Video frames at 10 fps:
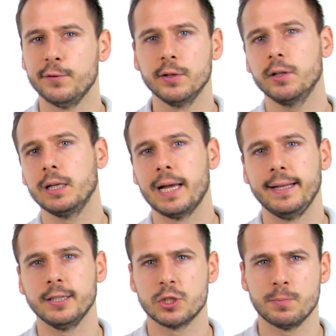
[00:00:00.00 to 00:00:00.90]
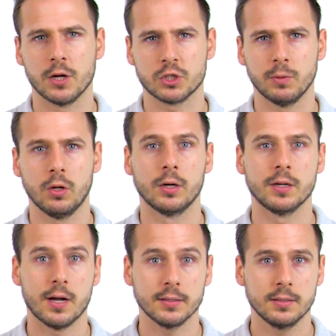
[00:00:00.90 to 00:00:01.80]
further gliding is possible or
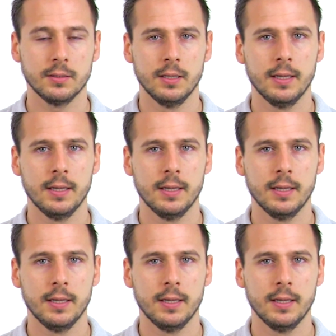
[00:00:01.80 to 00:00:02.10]
not.